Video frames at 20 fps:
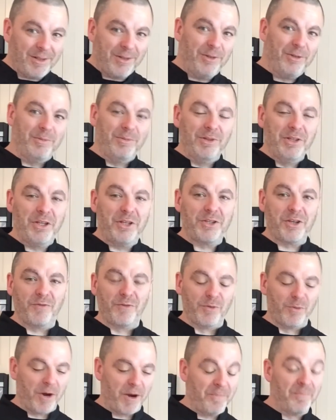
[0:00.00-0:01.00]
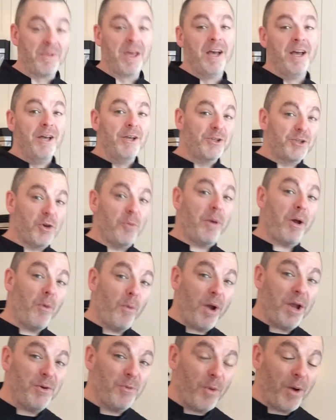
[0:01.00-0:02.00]
little leaks everywhere. So my
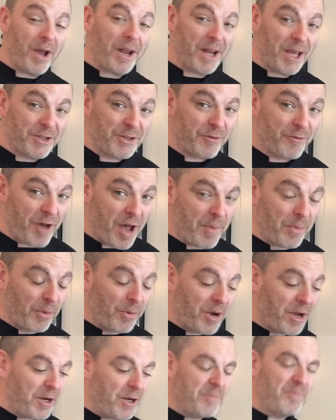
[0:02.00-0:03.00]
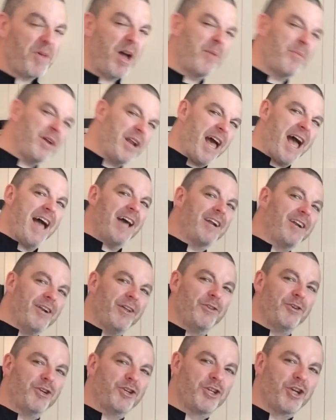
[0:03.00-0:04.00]
white wine has evaporated. I'm going to add
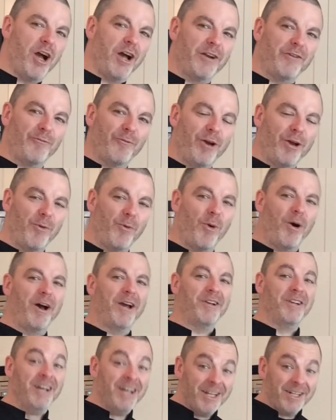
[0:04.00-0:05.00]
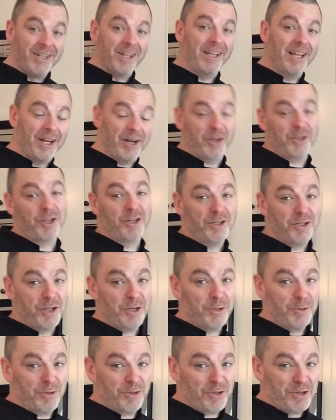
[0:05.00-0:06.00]
another shot of white wine to let it
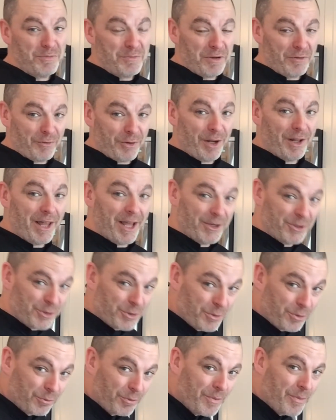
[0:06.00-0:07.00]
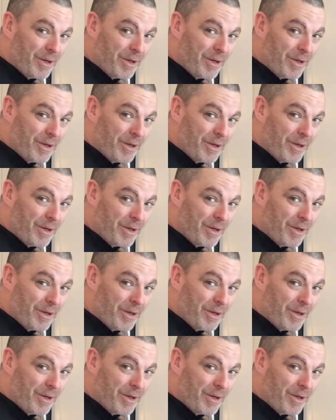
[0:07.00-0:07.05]
continue steaming for the last 2 or 3